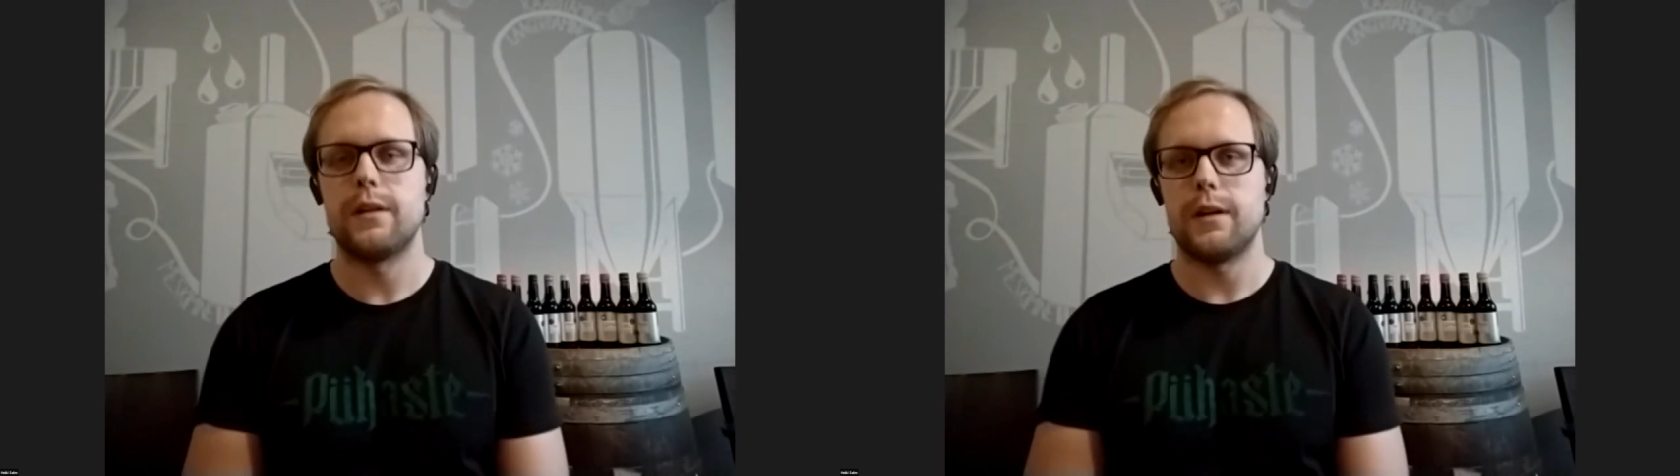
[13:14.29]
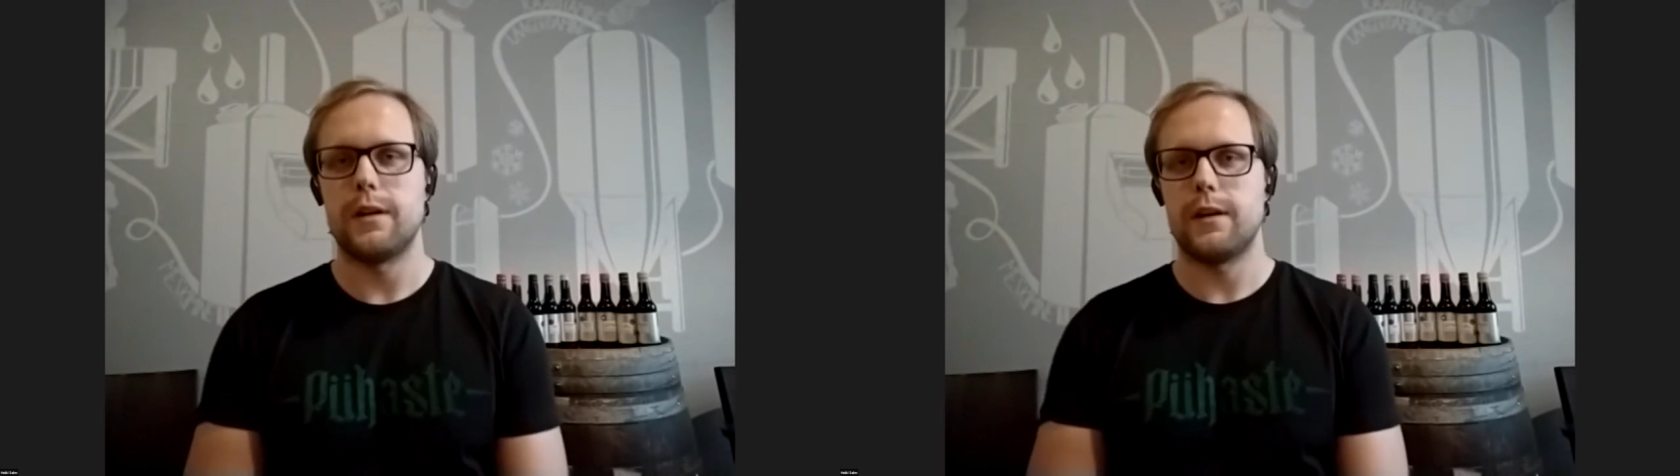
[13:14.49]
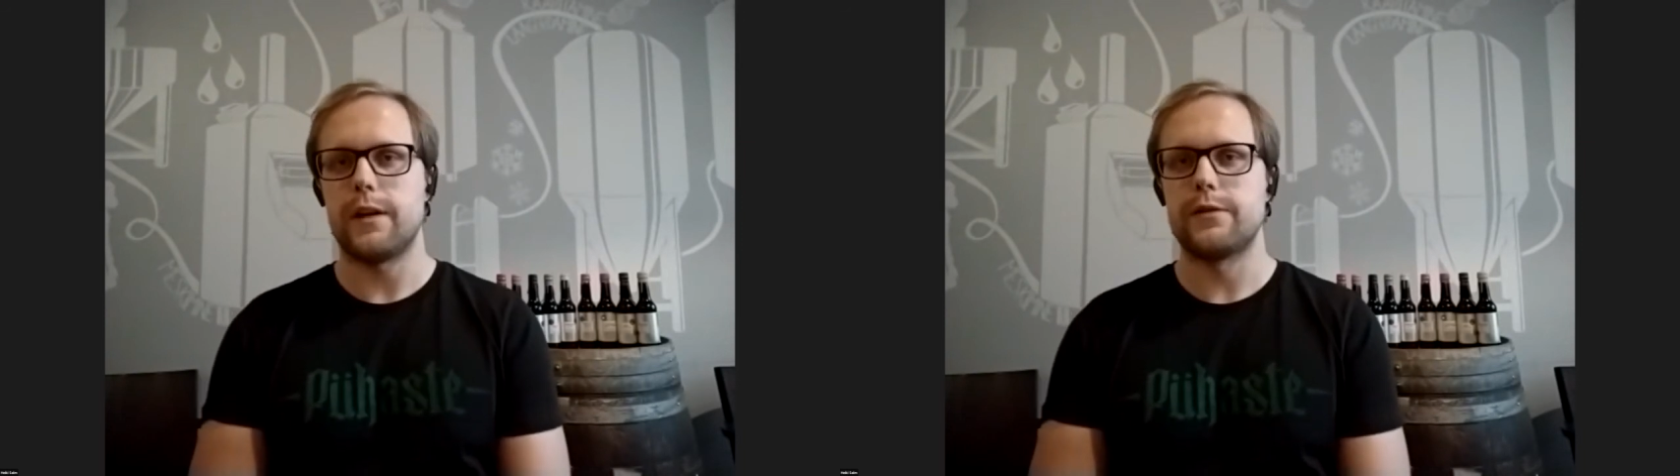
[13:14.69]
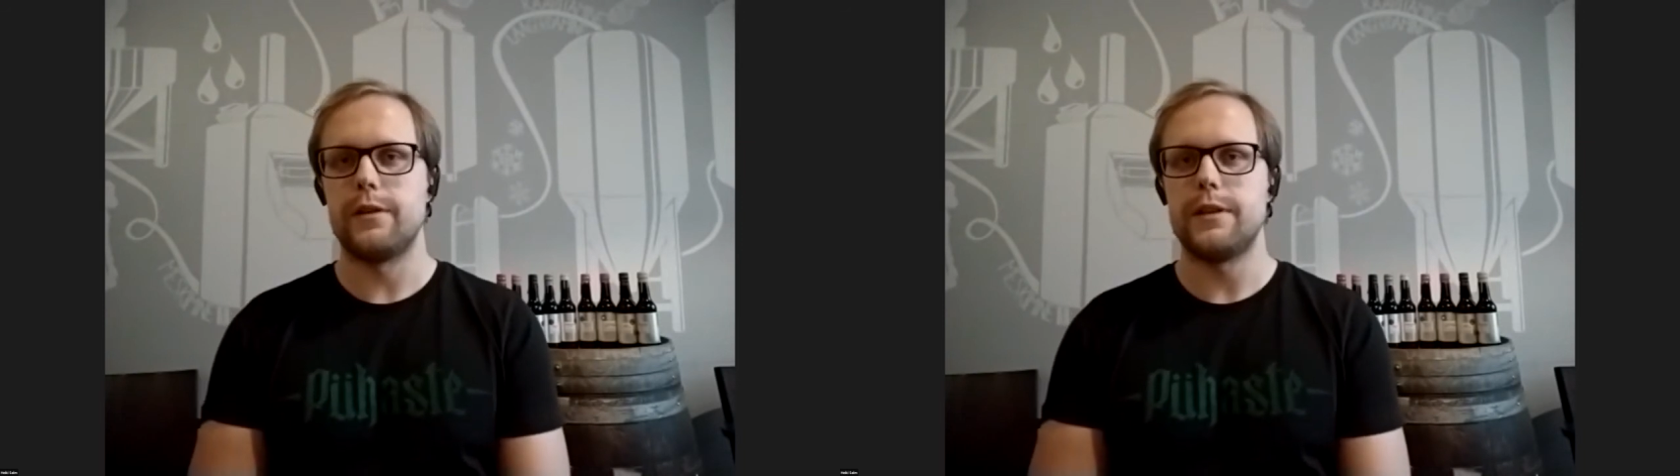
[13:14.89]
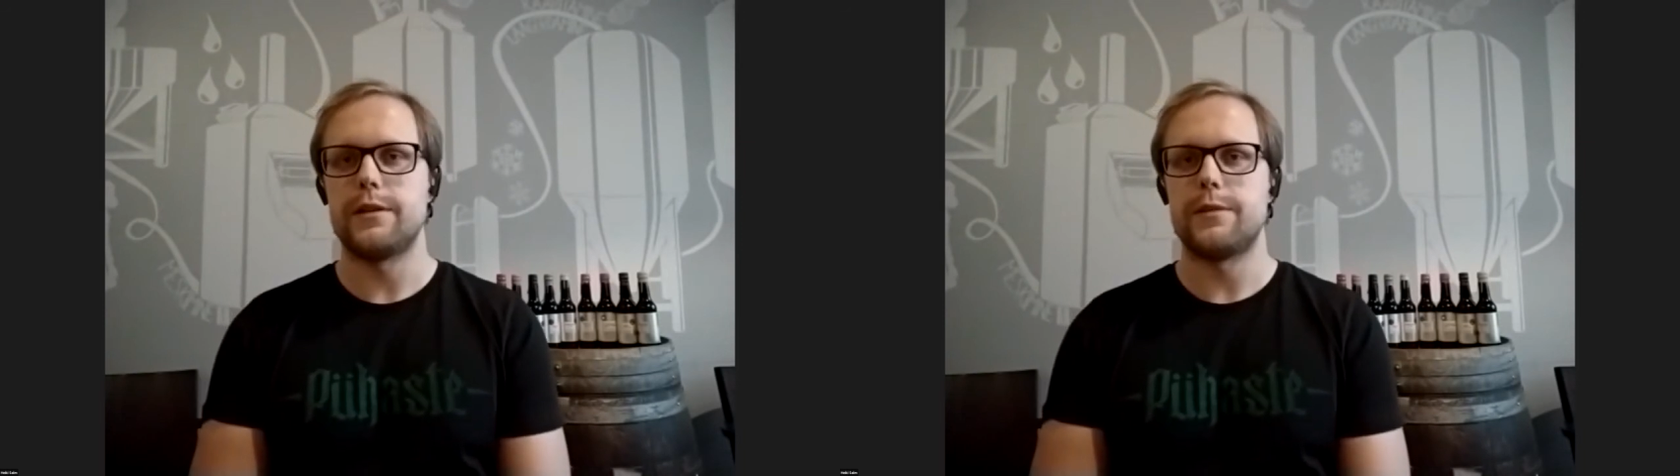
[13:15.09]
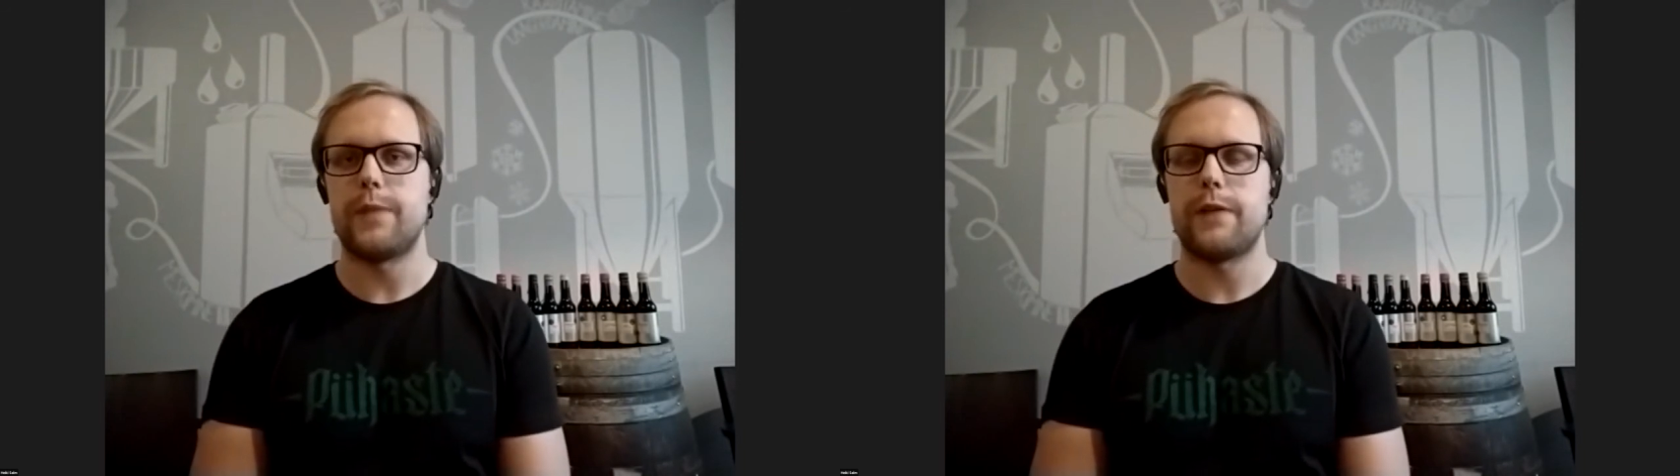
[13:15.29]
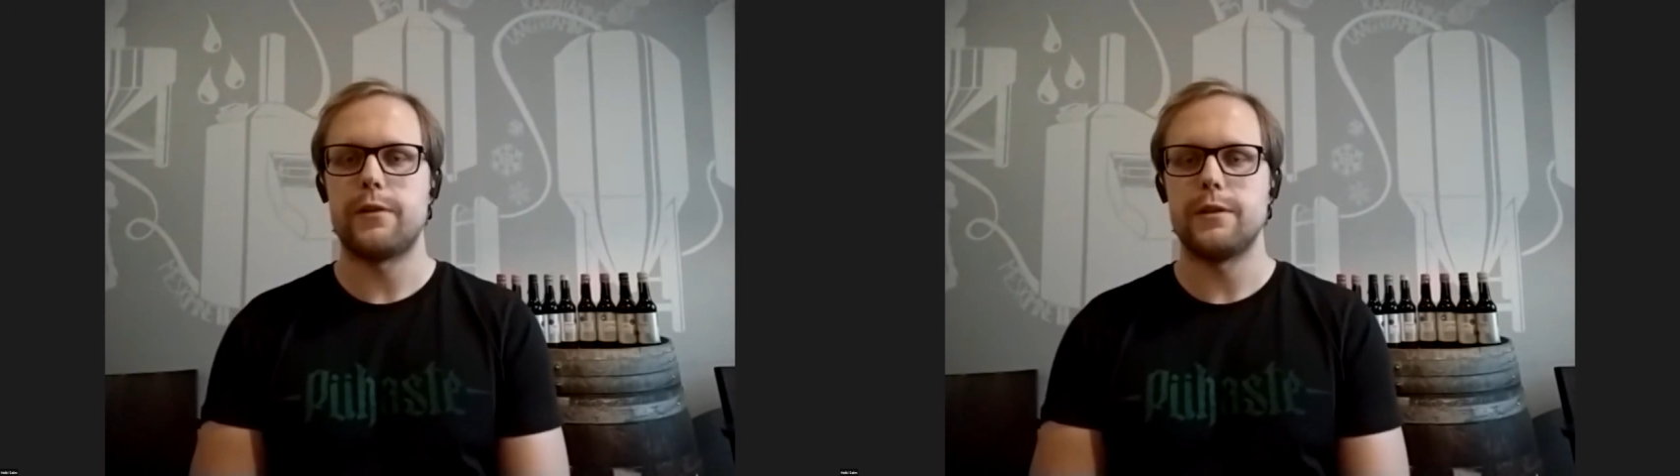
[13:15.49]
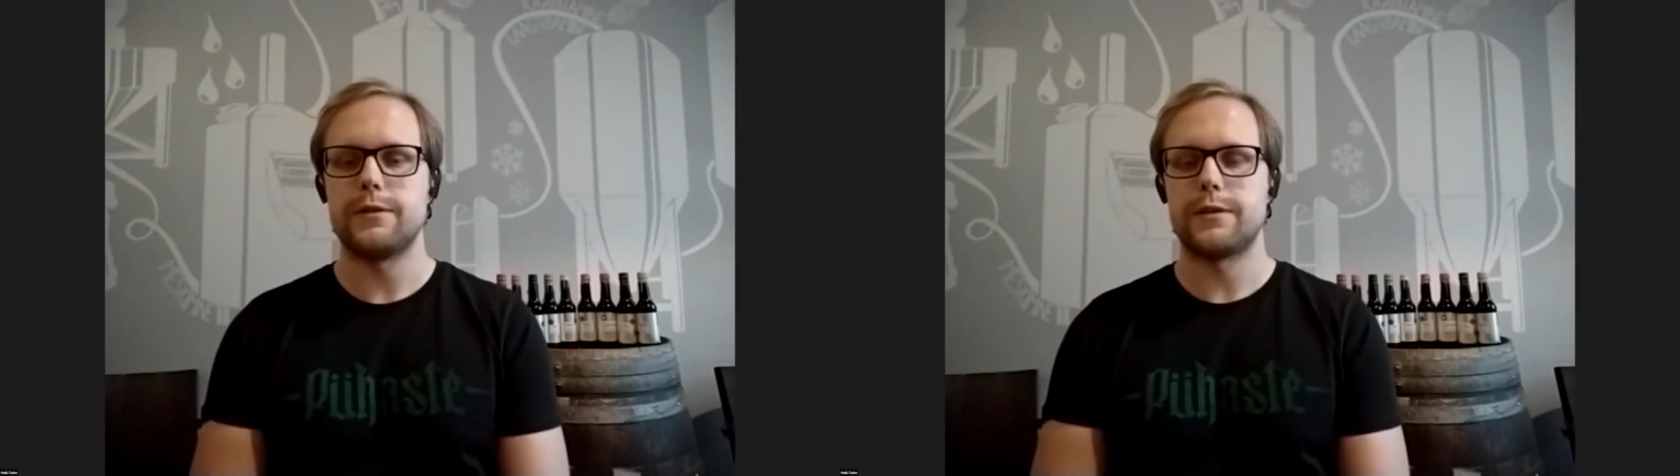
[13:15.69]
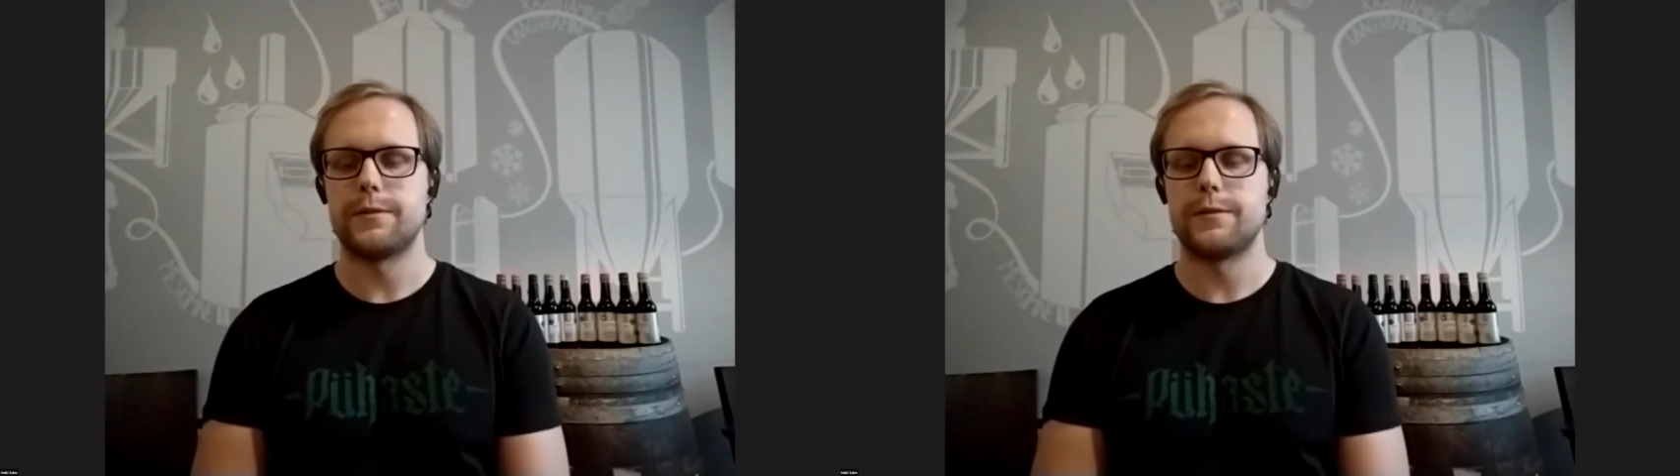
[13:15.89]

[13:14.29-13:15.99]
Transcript: hectoliter barrels,